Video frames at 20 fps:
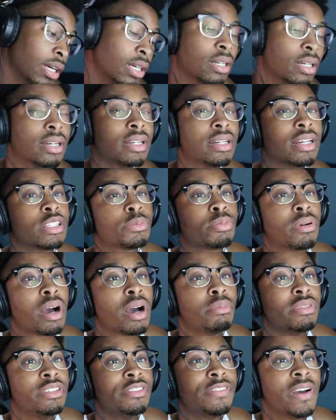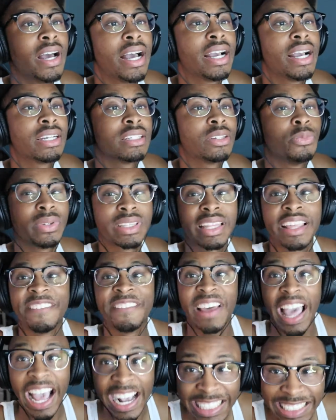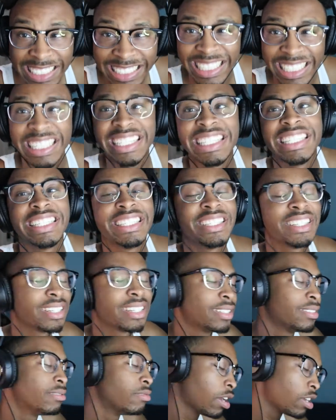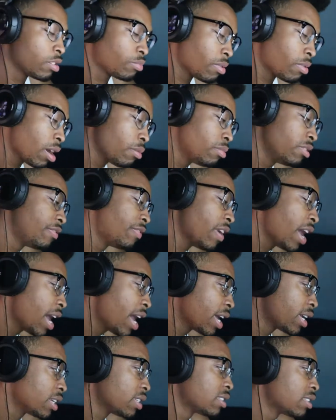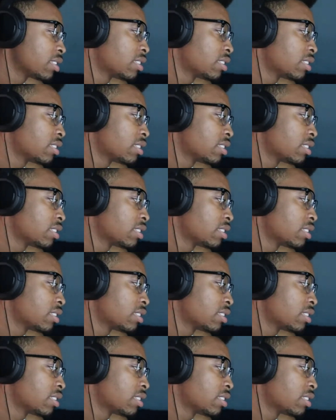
Hey, that's probably fact. But that scene, that's probably fact.